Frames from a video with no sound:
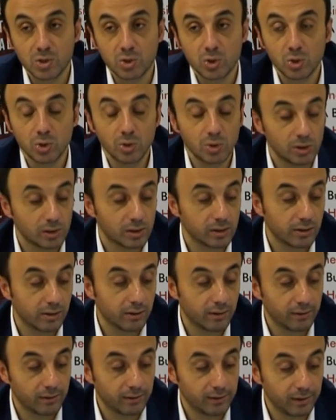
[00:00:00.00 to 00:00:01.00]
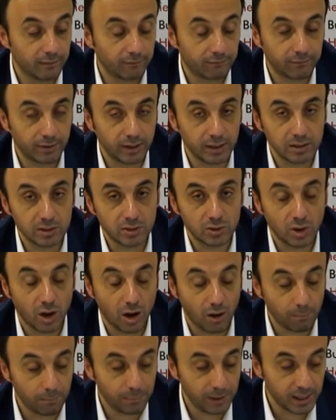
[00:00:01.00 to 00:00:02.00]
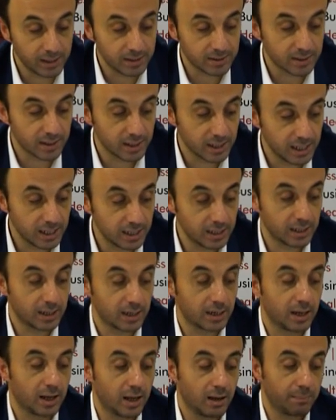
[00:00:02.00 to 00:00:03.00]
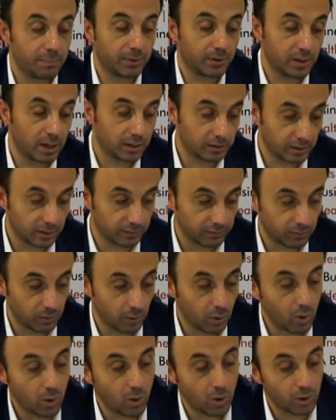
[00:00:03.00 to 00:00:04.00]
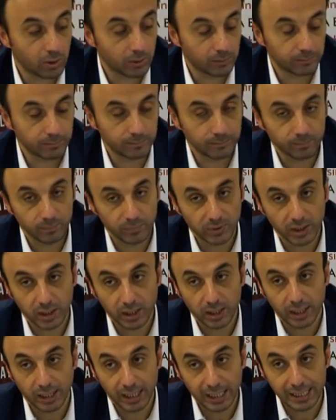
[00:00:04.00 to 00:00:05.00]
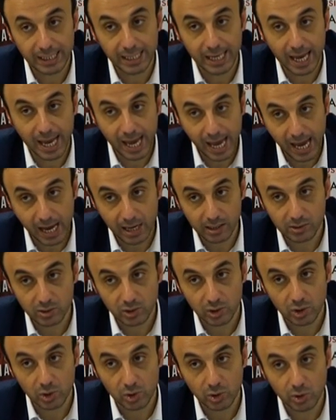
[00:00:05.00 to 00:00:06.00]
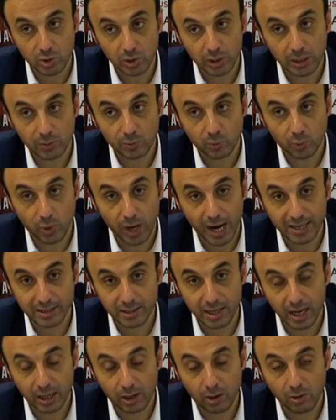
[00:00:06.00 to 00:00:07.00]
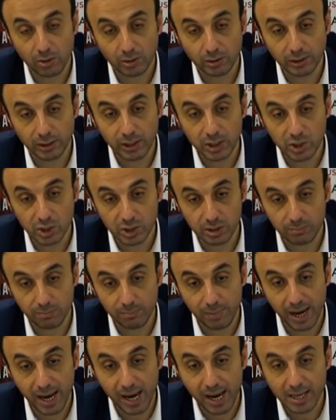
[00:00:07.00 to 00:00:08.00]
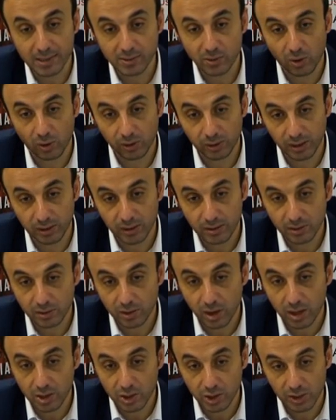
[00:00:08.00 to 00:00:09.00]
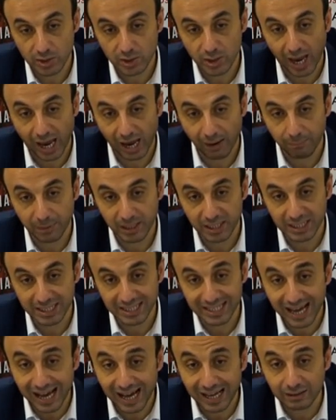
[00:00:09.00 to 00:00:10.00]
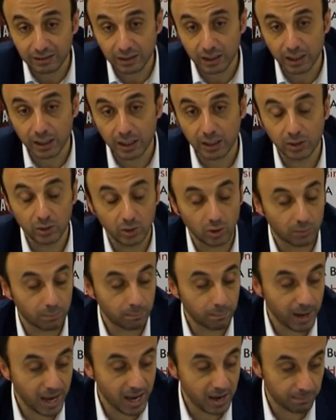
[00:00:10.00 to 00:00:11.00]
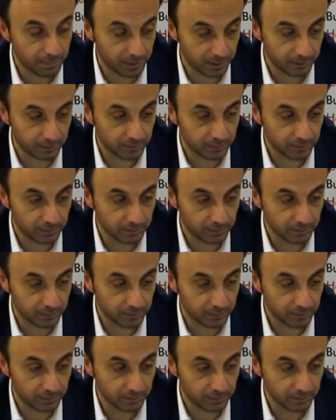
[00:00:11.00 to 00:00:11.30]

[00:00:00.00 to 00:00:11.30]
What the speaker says: to different topics in a paragraph, or in the end you can write a conclusion based on the discussions have been done in your paper.